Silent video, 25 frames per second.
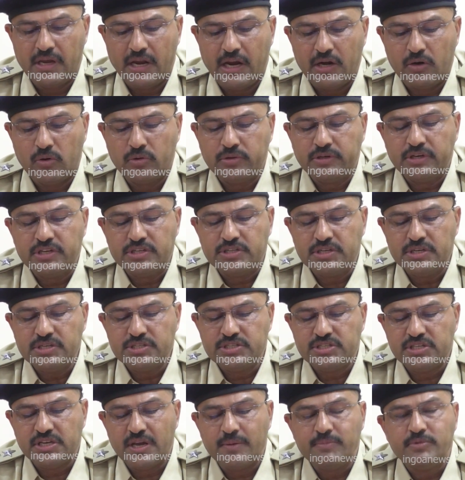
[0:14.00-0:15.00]
and on reaching
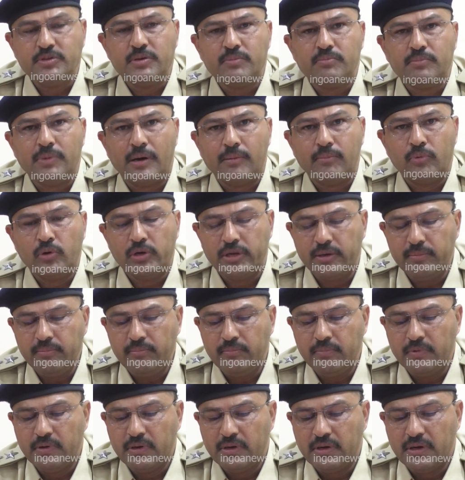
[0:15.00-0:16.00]
GMC in
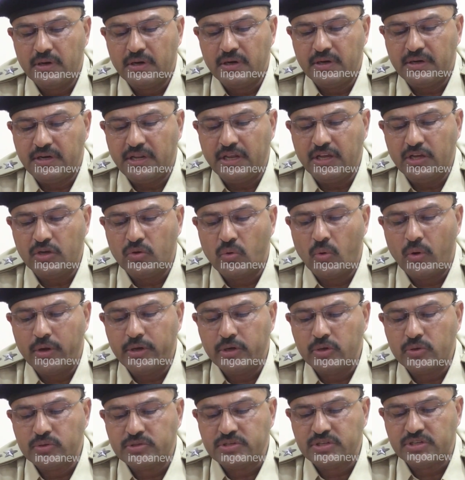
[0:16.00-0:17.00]
Bambolim take Goa
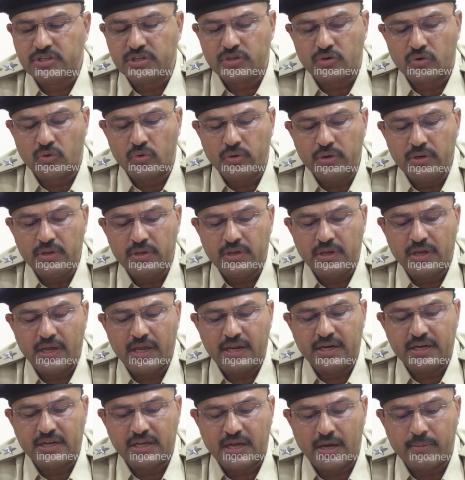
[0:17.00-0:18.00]
University Road
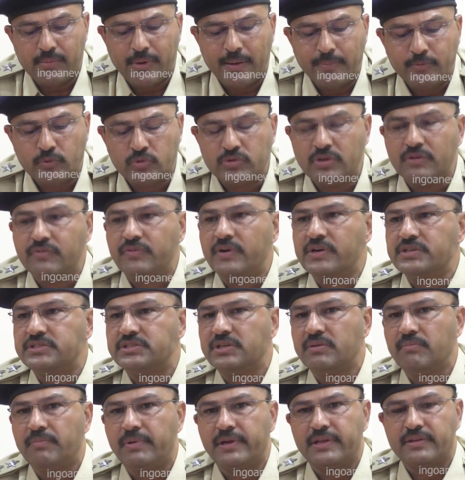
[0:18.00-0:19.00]
and come up to the
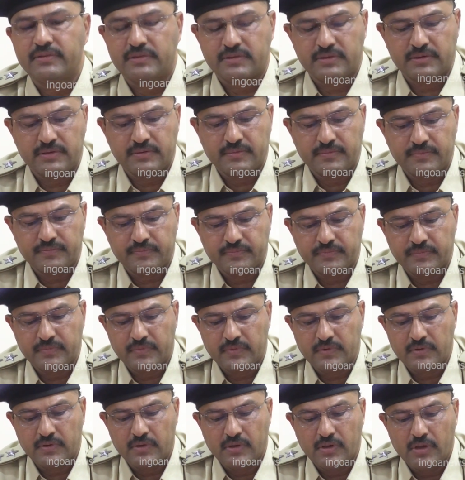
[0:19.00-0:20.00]
function place.
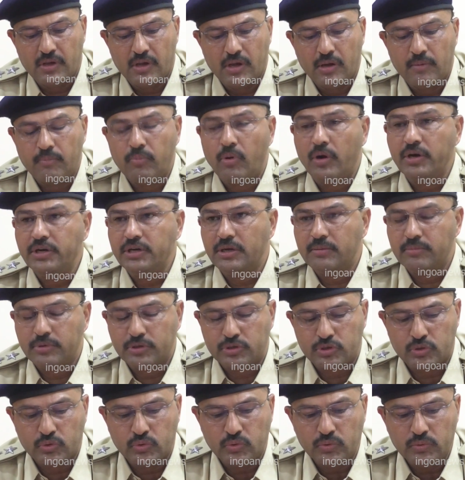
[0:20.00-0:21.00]
Point
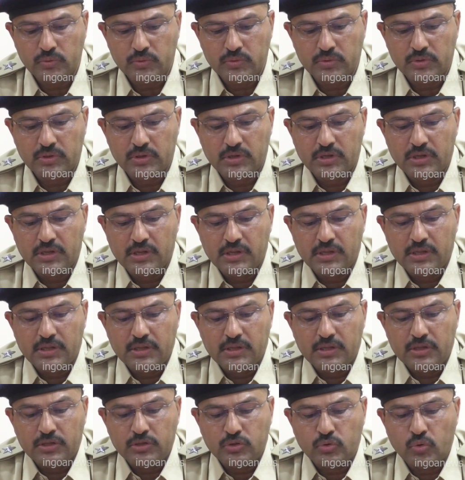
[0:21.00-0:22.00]
number 2
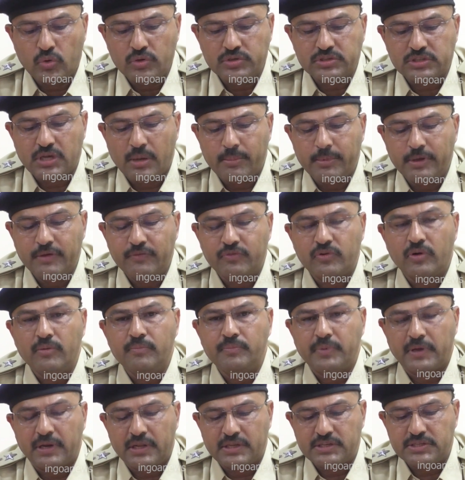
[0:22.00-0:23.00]
those coming from
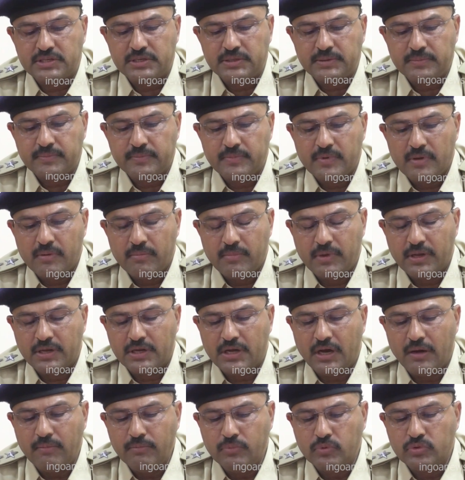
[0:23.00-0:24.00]
Panaji may
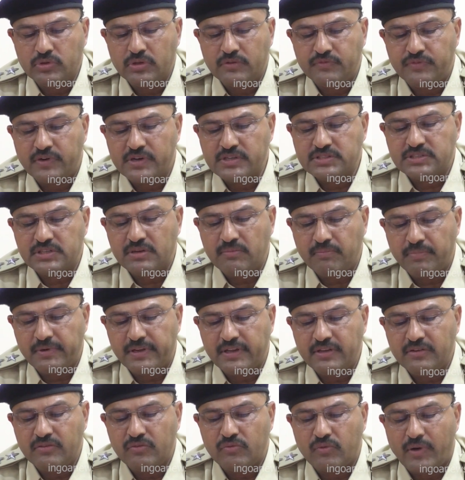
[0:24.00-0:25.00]
come to the function
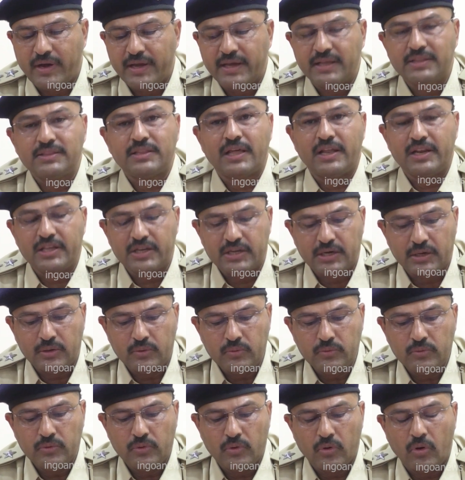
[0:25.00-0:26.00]
place via
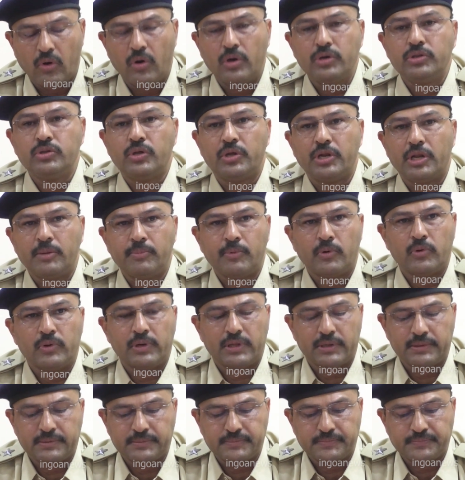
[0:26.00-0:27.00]
Taleigao or Dona
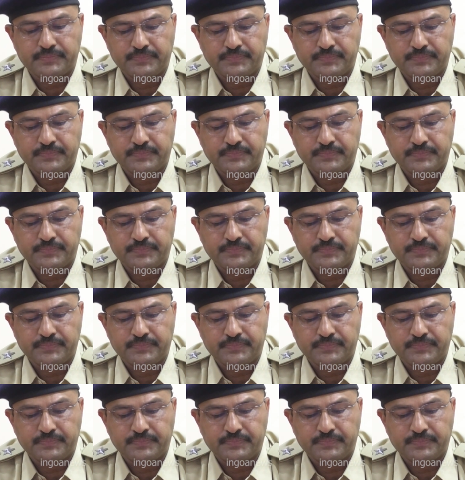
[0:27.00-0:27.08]
Paula.